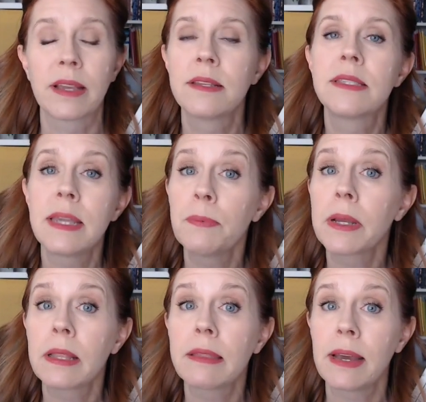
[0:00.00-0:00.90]
'Cause
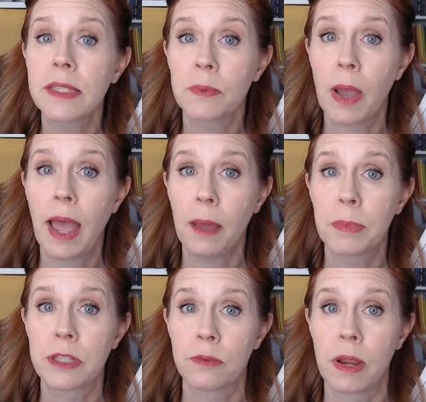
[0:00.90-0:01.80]
typically that's what
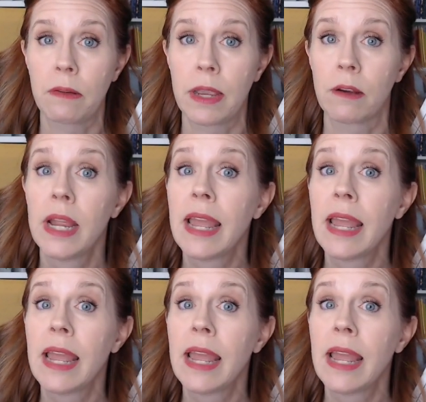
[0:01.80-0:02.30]
happens around here.